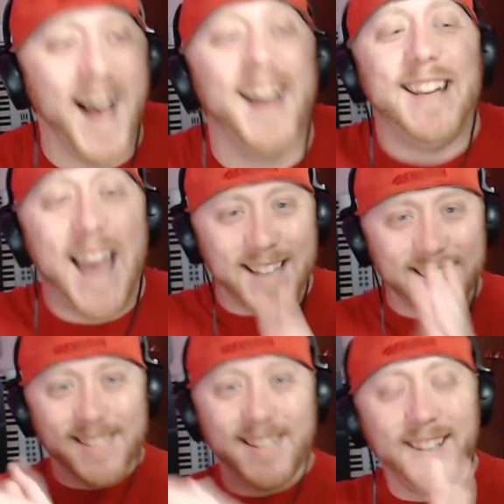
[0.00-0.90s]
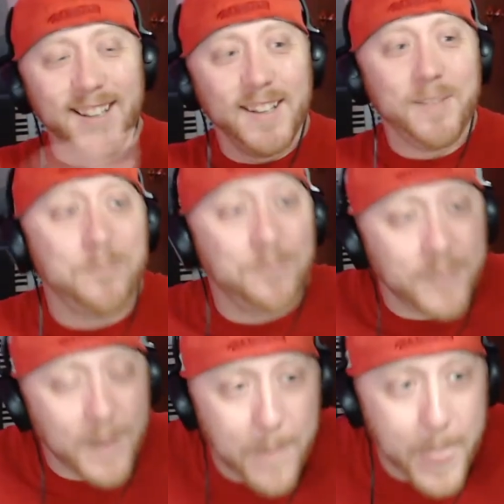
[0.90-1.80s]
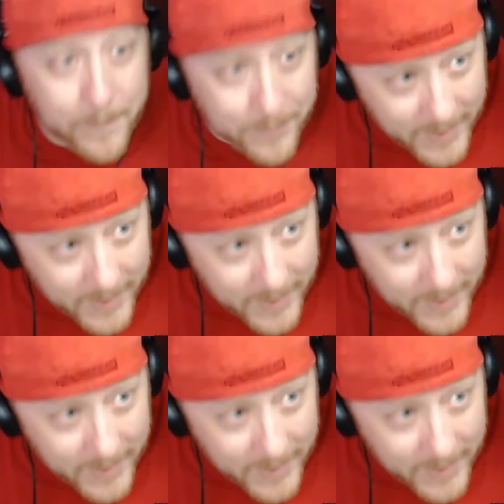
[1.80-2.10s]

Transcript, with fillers: no scope, yes. headshot, one shot.